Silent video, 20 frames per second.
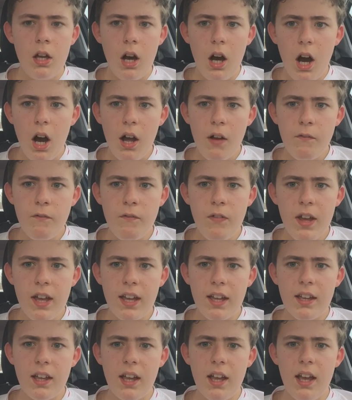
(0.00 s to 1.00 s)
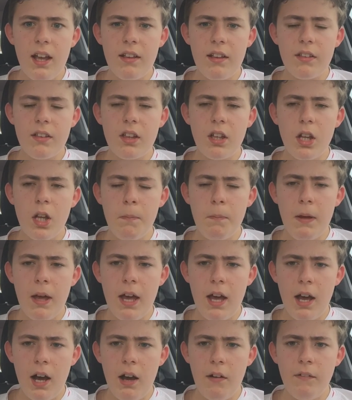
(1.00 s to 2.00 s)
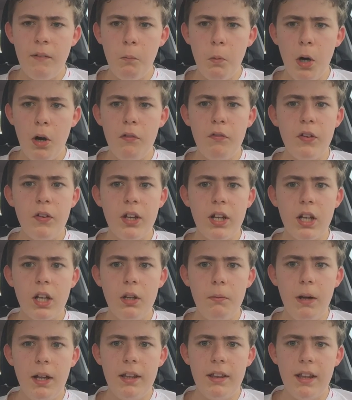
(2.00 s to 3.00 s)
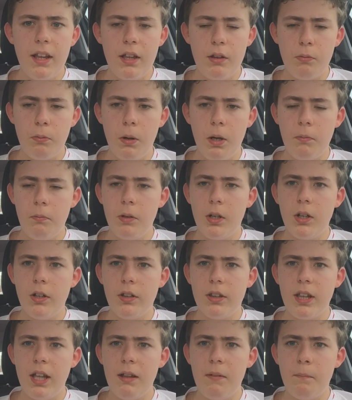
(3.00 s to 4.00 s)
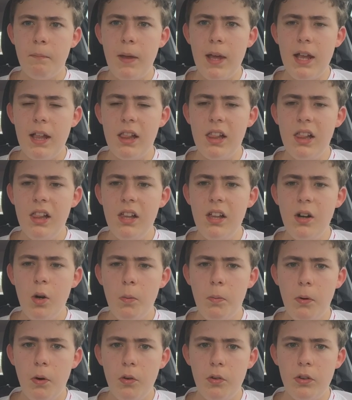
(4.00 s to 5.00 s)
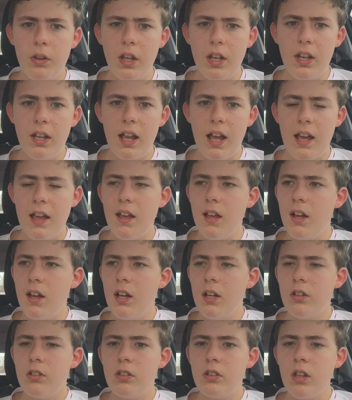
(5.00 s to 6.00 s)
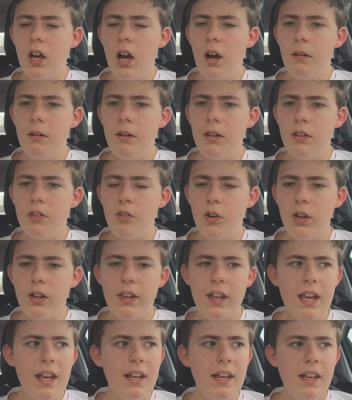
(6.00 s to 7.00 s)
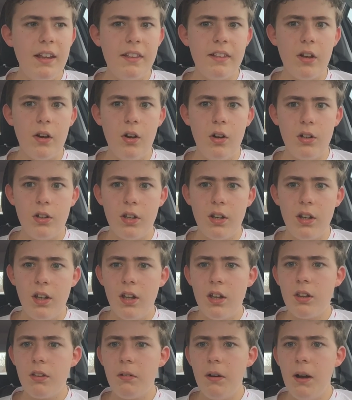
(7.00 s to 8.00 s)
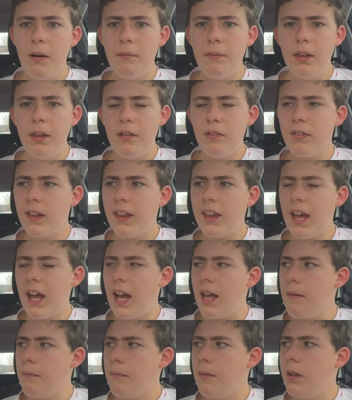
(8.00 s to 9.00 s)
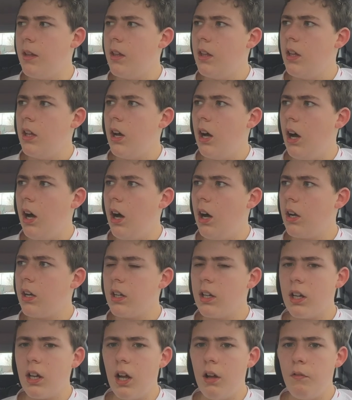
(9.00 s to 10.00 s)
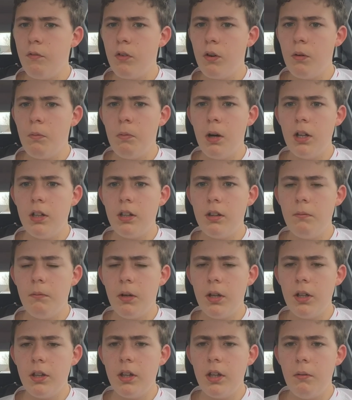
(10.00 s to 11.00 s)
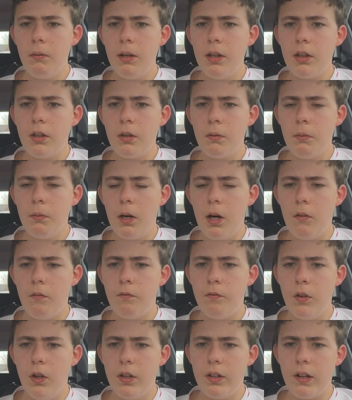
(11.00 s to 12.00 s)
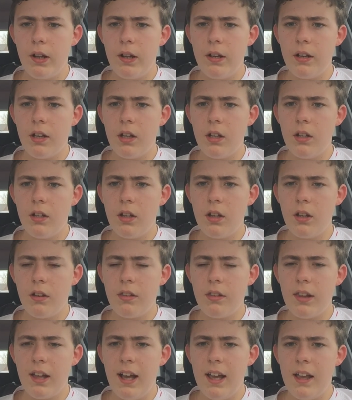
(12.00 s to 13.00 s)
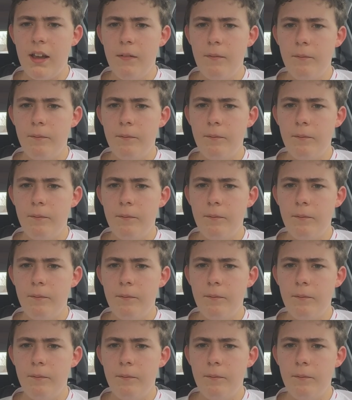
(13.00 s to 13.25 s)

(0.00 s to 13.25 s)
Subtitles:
I think Watford are going to win this one because they beat Liverpool, didn't they? Sarr and Troy Deeney scored. So on this game, I'm going to go for a 1-0 win to Watford, and I'm going to say